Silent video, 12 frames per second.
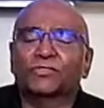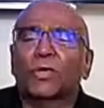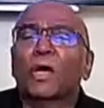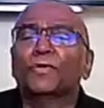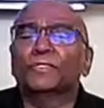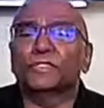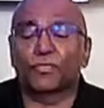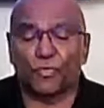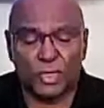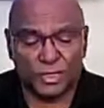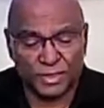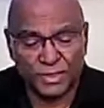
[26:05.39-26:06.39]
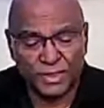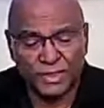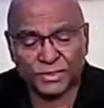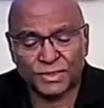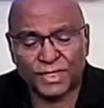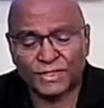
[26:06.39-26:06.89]
So how does it work
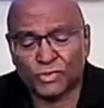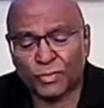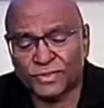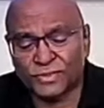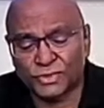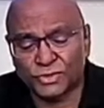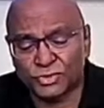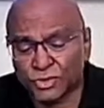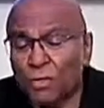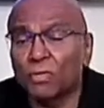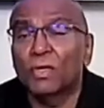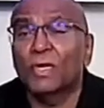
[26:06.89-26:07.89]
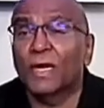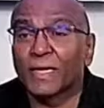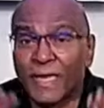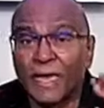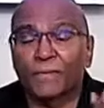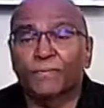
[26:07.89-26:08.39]
is the next question. So
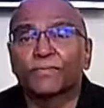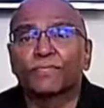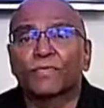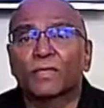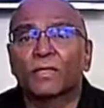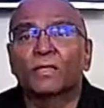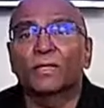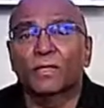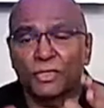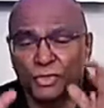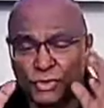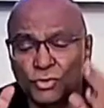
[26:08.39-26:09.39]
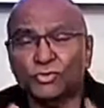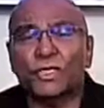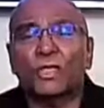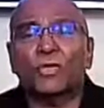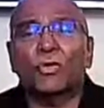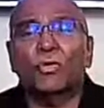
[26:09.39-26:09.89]
again,
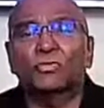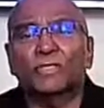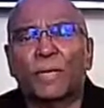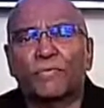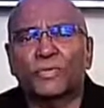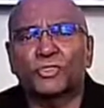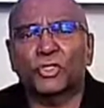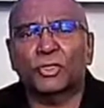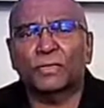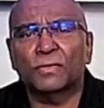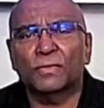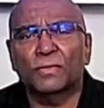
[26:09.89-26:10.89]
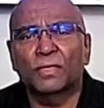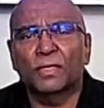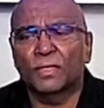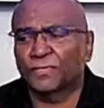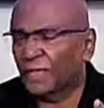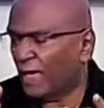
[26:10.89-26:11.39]
using cold temperature,
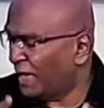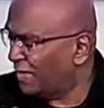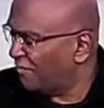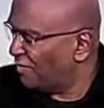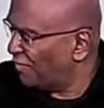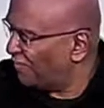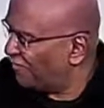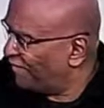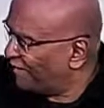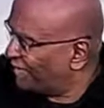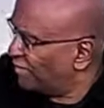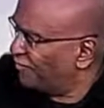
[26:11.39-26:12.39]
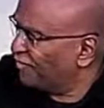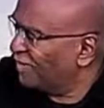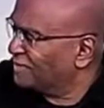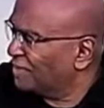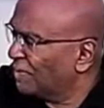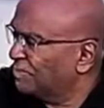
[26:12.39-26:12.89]
the area of fat. Now, for
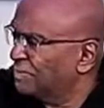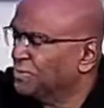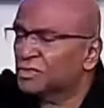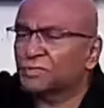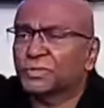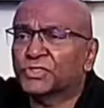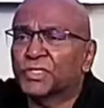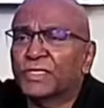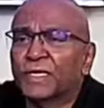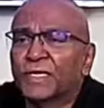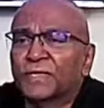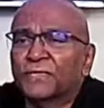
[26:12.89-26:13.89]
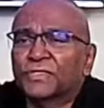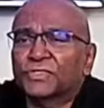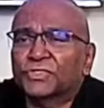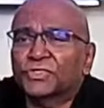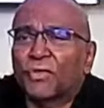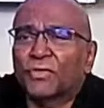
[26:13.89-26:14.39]
example, this machine here, this
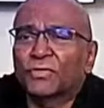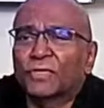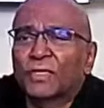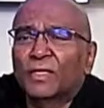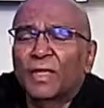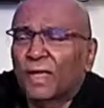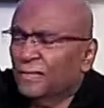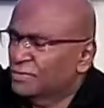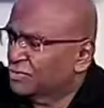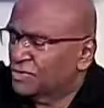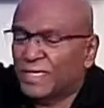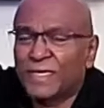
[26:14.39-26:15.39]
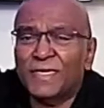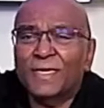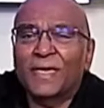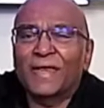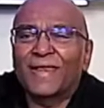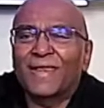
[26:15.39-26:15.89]
is called
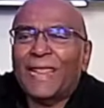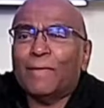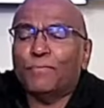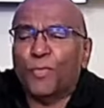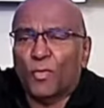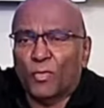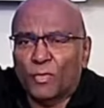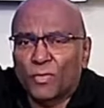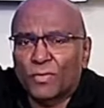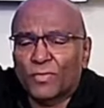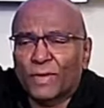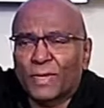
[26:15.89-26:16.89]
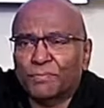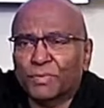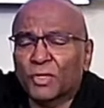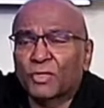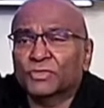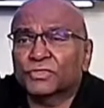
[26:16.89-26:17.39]
Z-Lipo, all right?
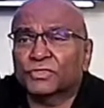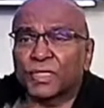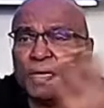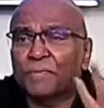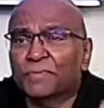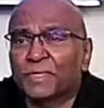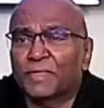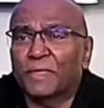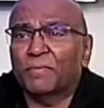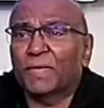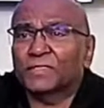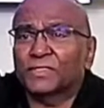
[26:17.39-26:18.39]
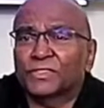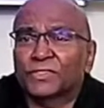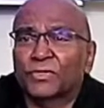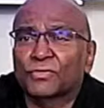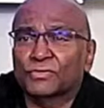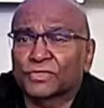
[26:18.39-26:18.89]
Because the company that makes it is
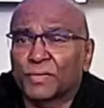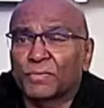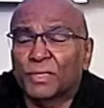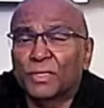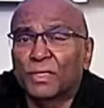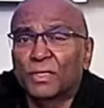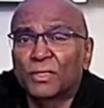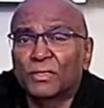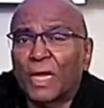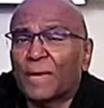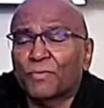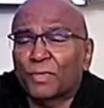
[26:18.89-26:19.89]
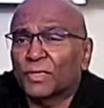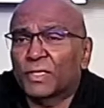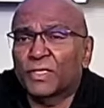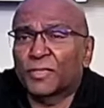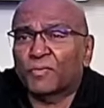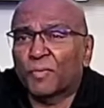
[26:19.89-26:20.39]
called Zimmer. I'm not
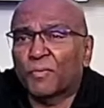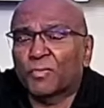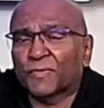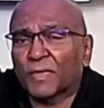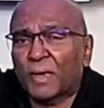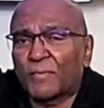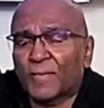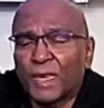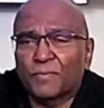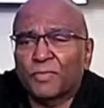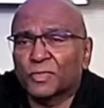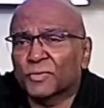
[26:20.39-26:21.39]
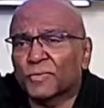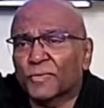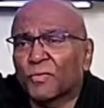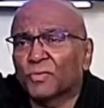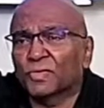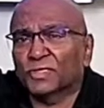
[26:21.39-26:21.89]
here to promote the company. I'm here to
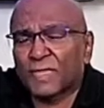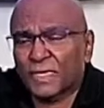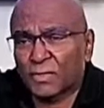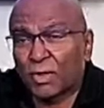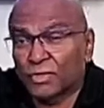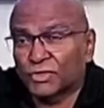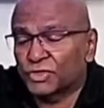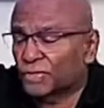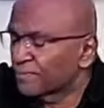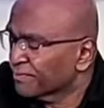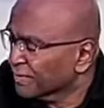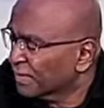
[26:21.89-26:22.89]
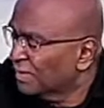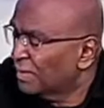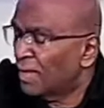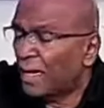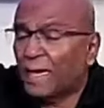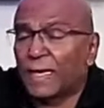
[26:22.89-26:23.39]
promote the technology.
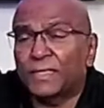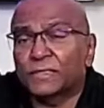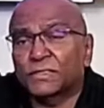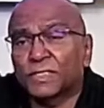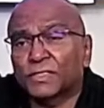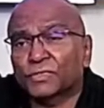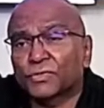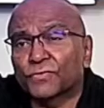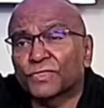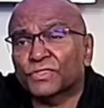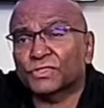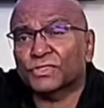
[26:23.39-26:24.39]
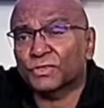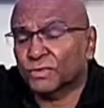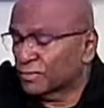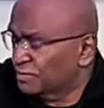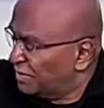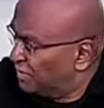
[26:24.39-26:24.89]
And so this is
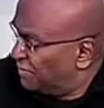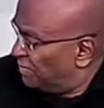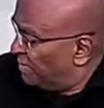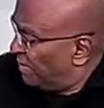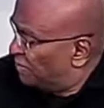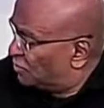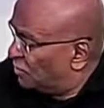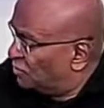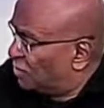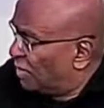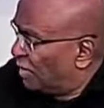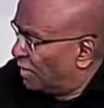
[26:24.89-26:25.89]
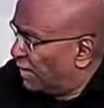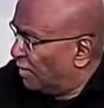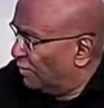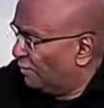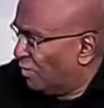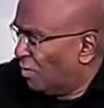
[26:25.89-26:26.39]
Z-Zimmer, and so it's got a kind
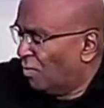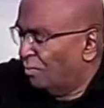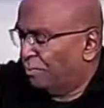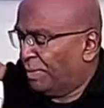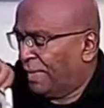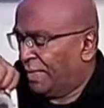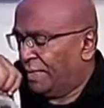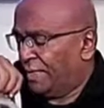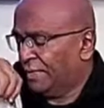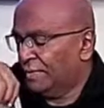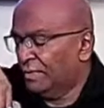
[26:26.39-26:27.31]
of a whole plate here.